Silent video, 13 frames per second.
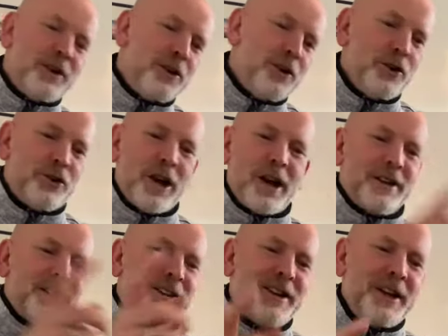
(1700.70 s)
huge
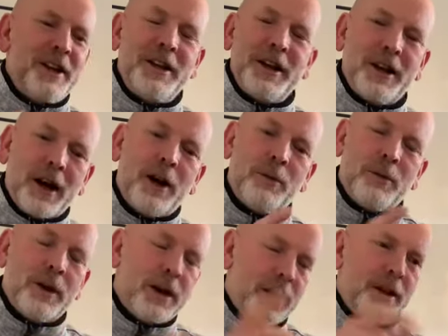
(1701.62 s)
island in India, in
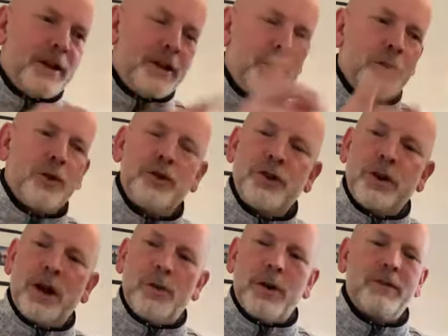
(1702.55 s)
the Indian
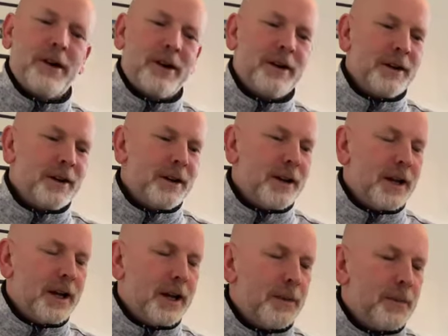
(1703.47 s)
Ocean.
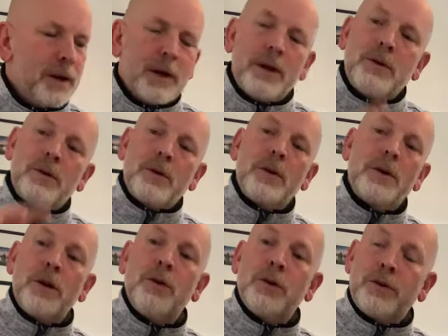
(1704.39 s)
However,
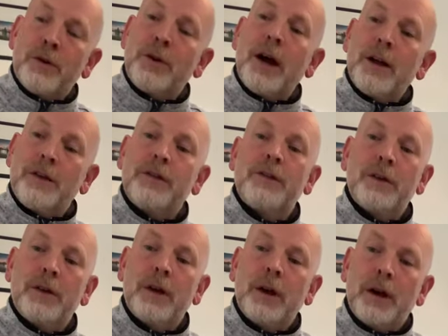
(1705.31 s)
you know, so
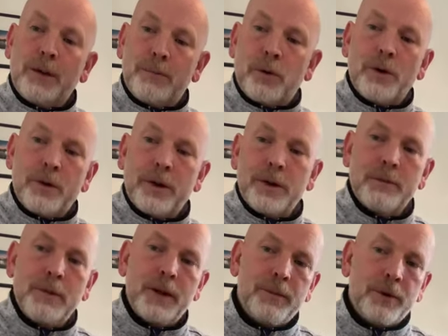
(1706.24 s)
that's an important thing to
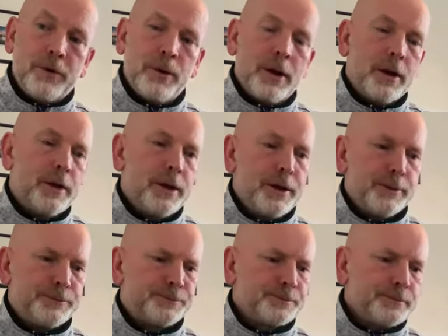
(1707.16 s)
remember as well,
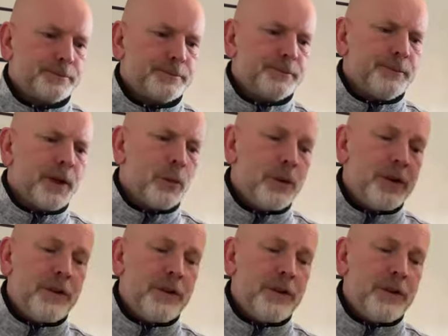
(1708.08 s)
that we